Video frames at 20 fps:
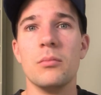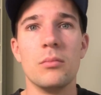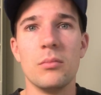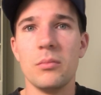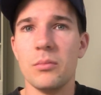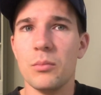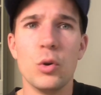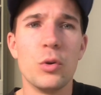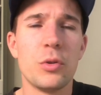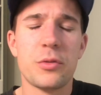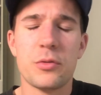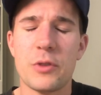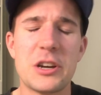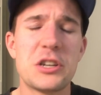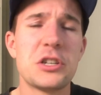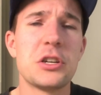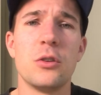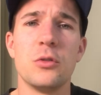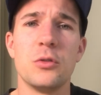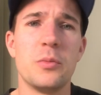more
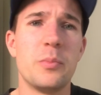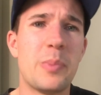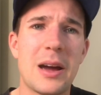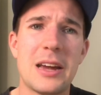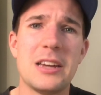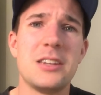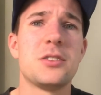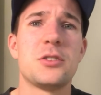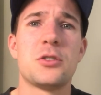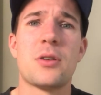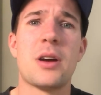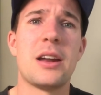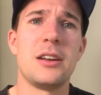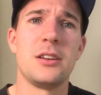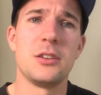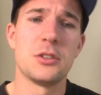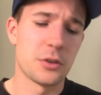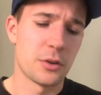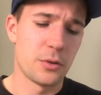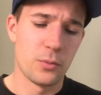threshold-based
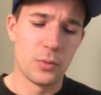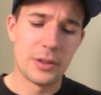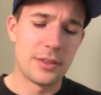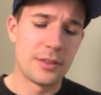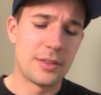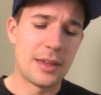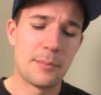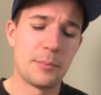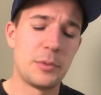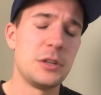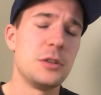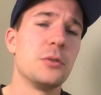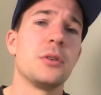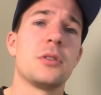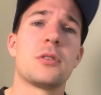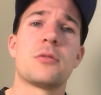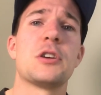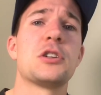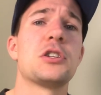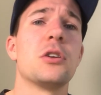training. So whether that be doing
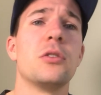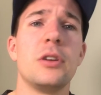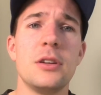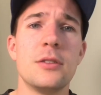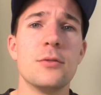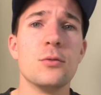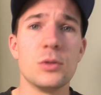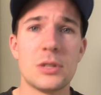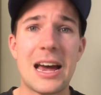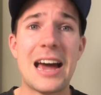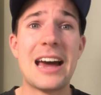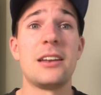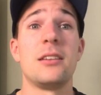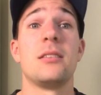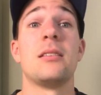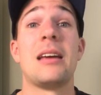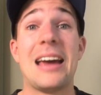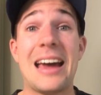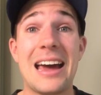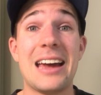threshold intervals
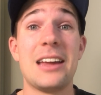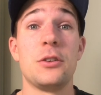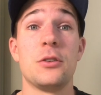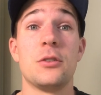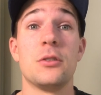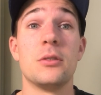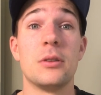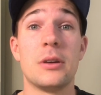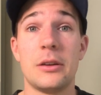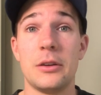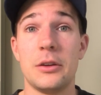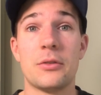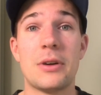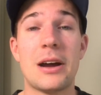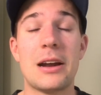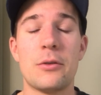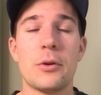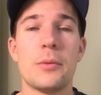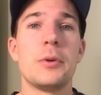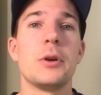at your
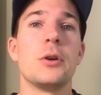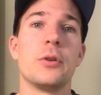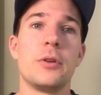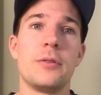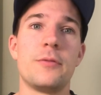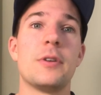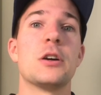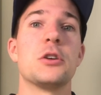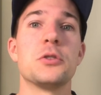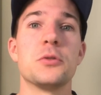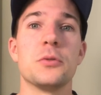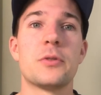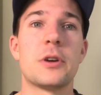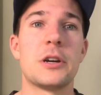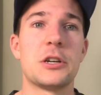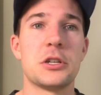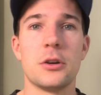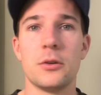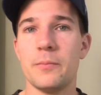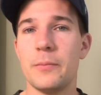anaerobic or your functional
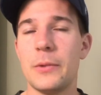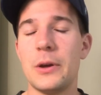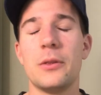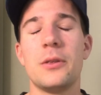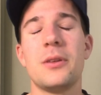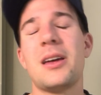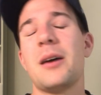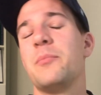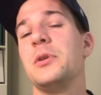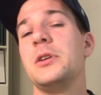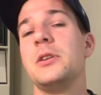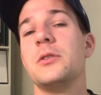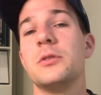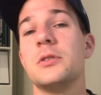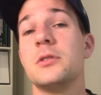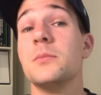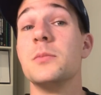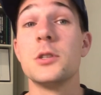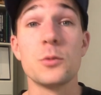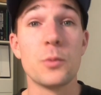threshold, whether that be doing
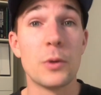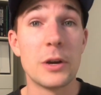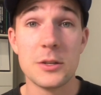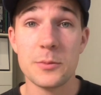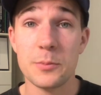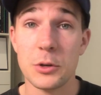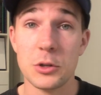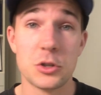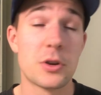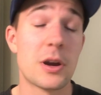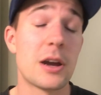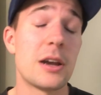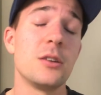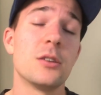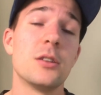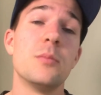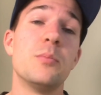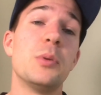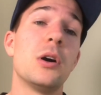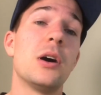some sweet spot training
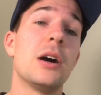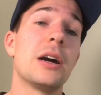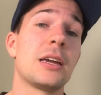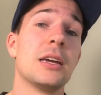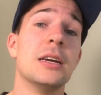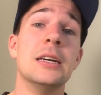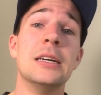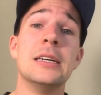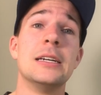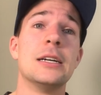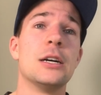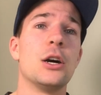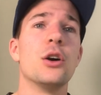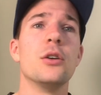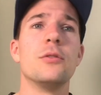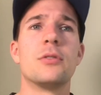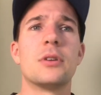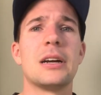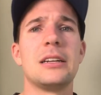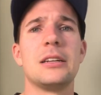on the bike,
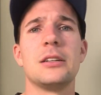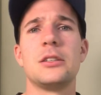over under